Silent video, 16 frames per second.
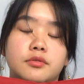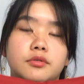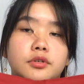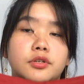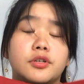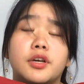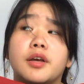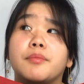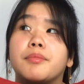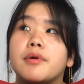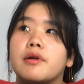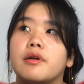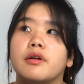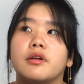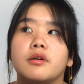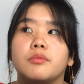you can
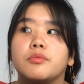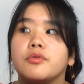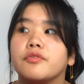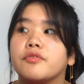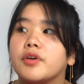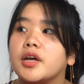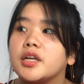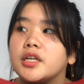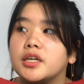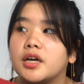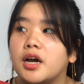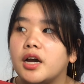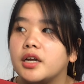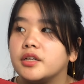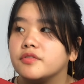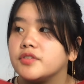pair it up with any
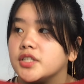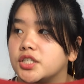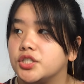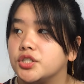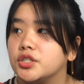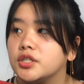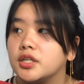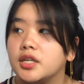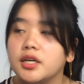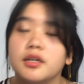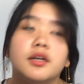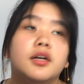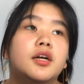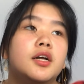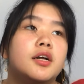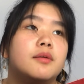kind of t-shirt, like
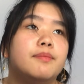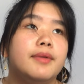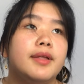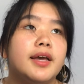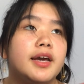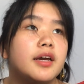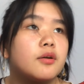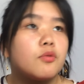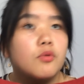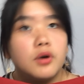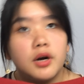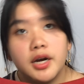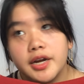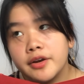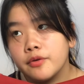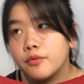black,
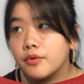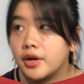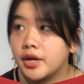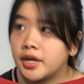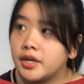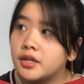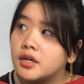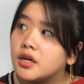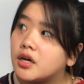white, red,